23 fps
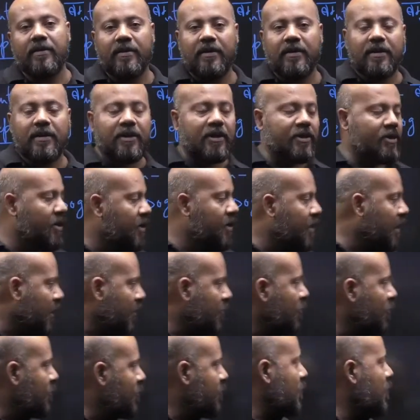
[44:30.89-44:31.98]
the session. I
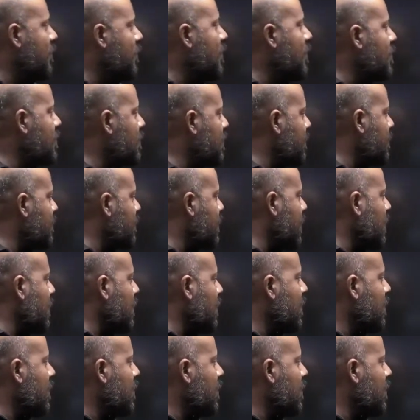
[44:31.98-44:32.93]
hope you learned something.